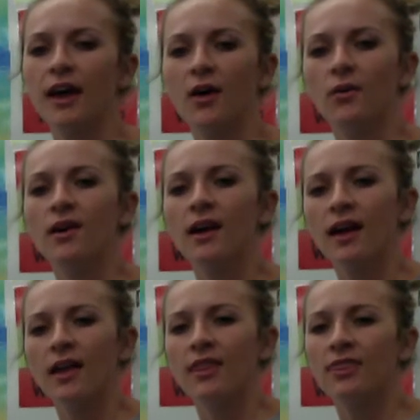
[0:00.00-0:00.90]
I chose
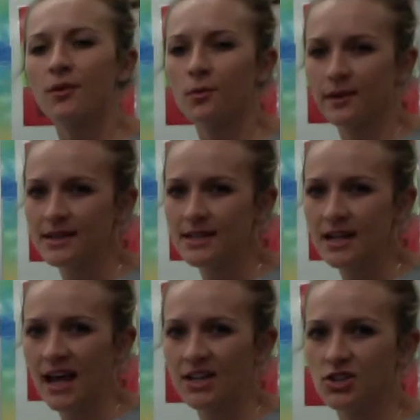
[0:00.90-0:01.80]
this word
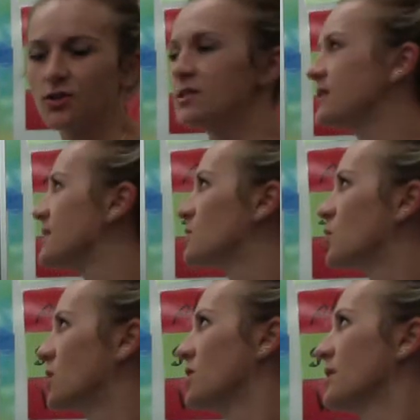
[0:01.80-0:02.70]
is because you're
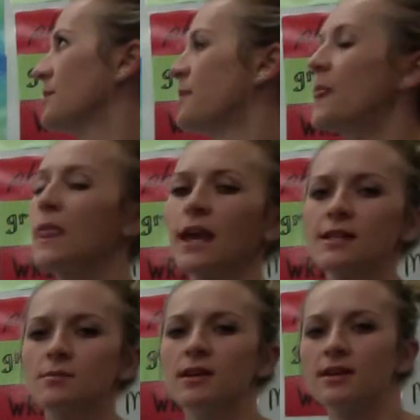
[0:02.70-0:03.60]
going to look at it and
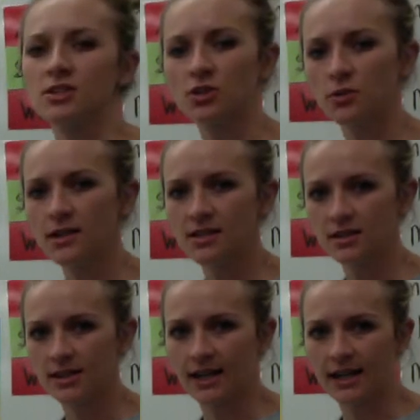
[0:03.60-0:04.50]
you're going to
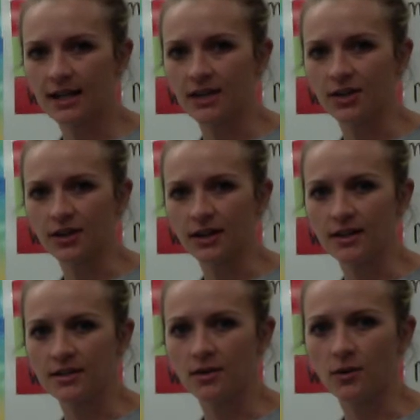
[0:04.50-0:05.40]
see, oh, it
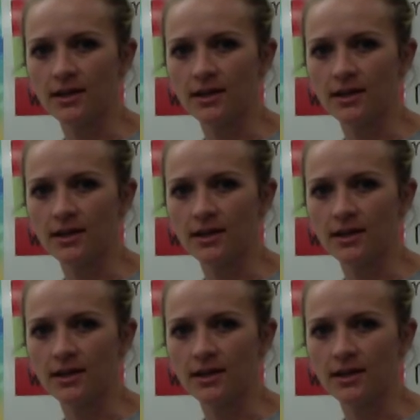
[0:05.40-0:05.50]
says